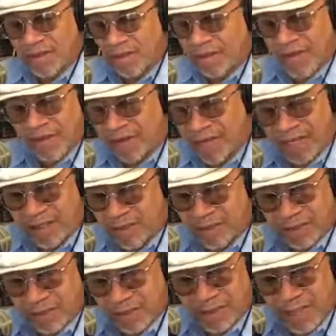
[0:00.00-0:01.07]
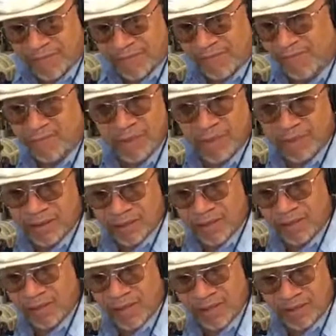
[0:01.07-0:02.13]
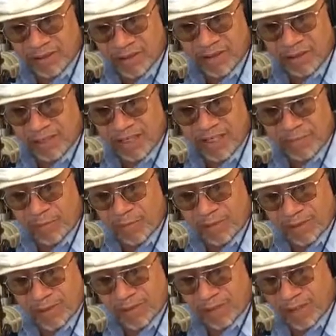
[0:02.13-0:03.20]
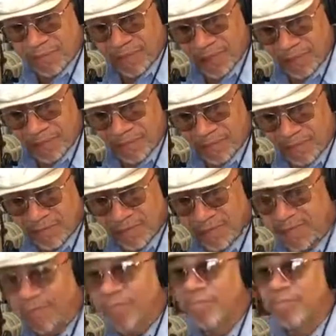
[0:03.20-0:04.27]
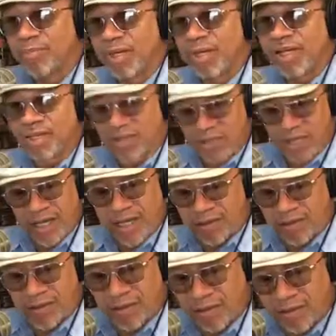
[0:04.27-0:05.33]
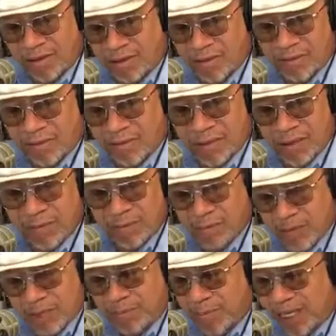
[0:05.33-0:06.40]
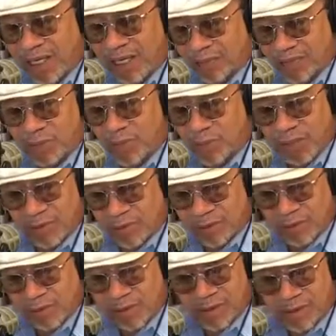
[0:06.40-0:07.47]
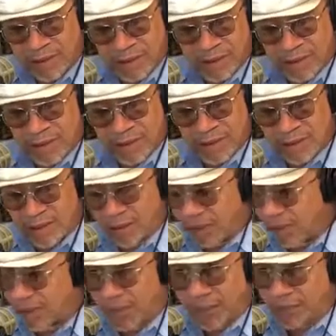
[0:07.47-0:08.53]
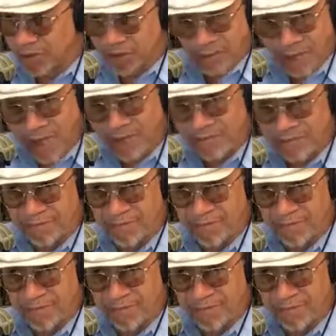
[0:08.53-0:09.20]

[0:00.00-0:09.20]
I ran into it when I went to integrated school at Gulfport East. playing chess and learning and beating someone it was tough.